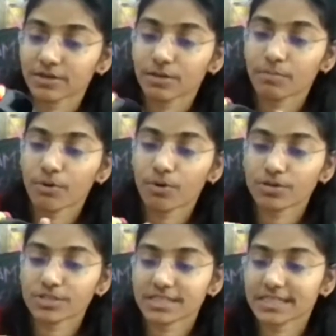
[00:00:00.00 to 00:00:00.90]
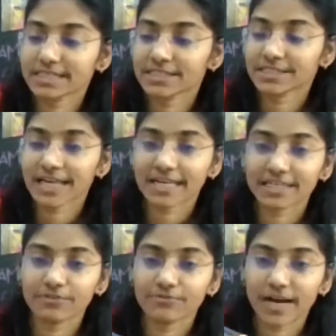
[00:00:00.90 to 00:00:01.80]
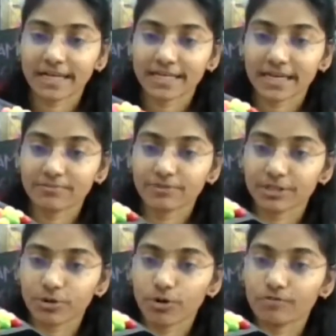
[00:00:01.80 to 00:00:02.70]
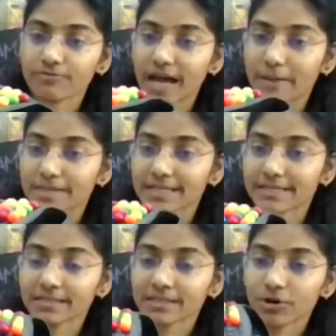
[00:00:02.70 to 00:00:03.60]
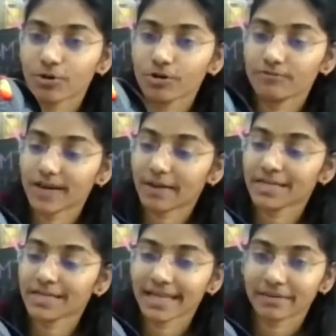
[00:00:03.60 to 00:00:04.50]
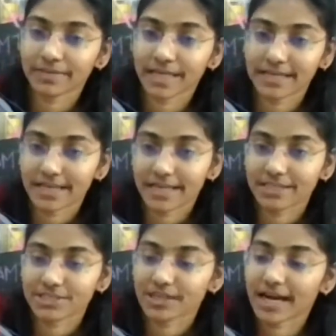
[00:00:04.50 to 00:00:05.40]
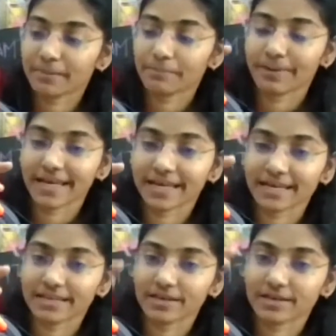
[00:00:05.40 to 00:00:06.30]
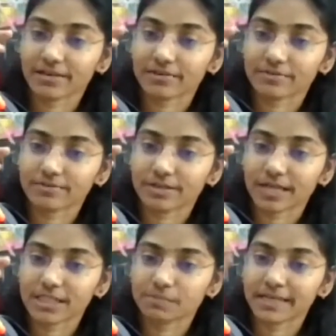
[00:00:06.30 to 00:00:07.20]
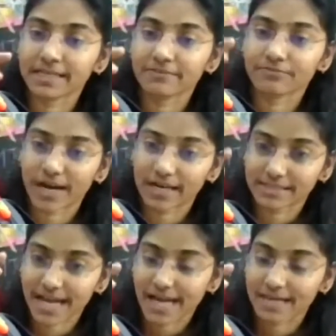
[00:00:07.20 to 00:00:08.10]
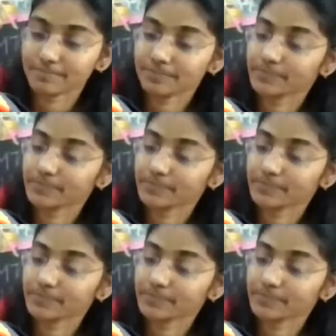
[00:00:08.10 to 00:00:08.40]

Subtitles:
Most interactive fun time for the whole family. Whole family can be engaged and play and spend a fun time.